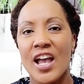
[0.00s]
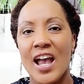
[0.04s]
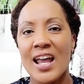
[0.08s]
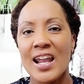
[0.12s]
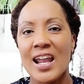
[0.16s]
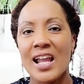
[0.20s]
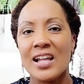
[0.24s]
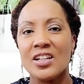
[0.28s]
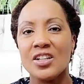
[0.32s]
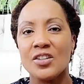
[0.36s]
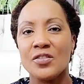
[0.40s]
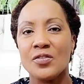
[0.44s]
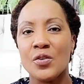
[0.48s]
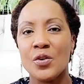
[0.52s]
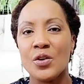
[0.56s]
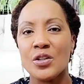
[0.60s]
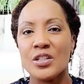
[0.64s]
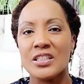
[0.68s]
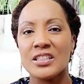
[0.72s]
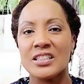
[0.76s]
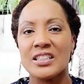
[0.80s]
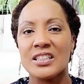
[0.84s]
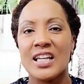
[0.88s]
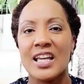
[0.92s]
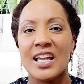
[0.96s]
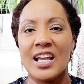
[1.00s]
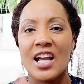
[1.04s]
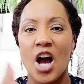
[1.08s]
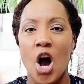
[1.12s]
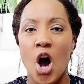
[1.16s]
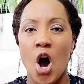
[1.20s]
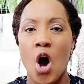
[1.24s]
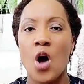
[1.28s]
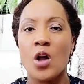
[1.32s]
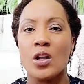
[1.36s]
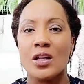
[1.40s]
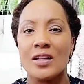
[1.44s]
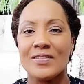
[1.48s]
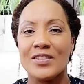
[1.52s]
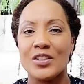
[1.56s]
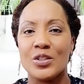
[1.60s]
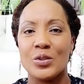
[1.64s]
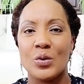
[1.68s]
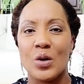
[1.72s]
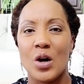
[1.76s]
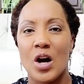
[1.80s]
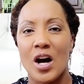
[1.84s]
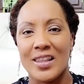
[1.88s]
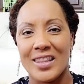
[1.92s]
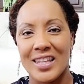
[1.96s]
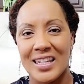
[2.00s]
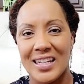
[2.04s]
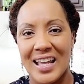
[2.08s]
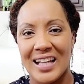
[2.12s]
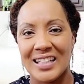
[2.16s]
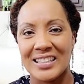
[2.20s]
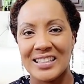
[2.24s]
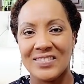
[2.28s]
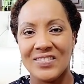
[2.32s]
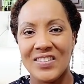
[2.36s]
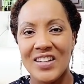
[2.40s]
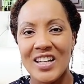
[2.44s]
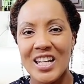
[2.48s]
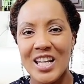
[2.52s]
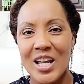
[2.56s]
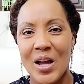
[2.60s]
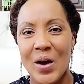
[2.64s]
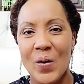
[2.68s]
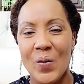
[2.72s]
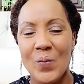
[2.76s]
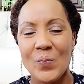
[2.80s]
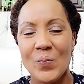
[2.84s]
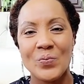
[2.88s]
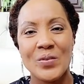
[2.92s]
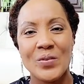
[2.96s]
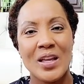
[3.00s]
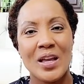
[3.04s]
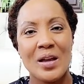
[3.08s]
And I look forward to seeing all of you on the next video.